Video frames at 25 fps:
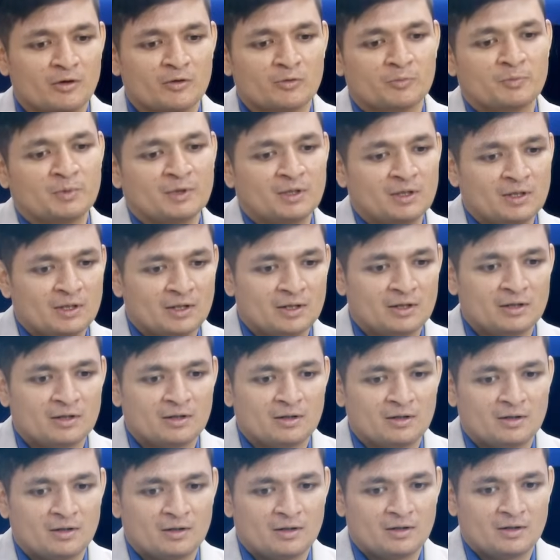opinion
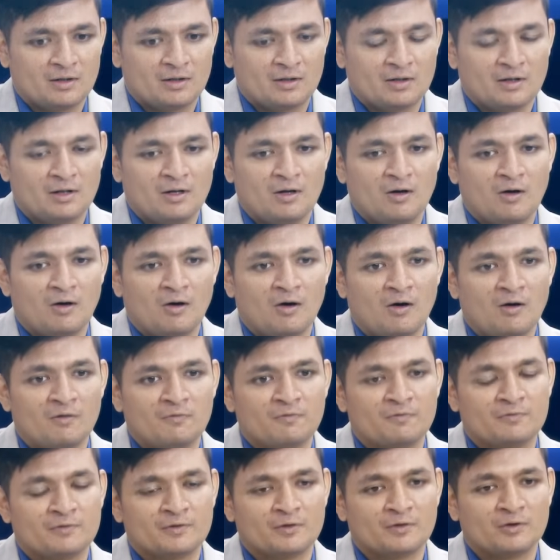of